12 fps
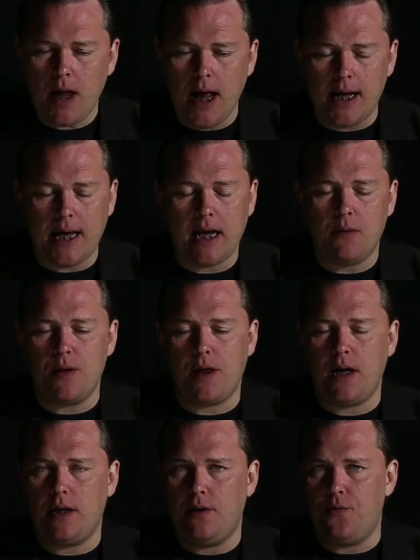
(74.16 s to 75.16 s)
Again, I would
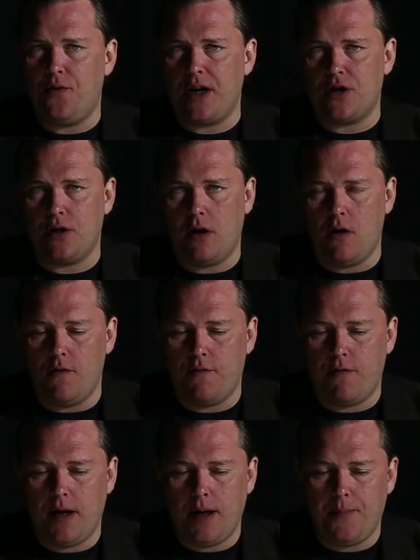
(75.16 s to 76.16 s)
think in the direction of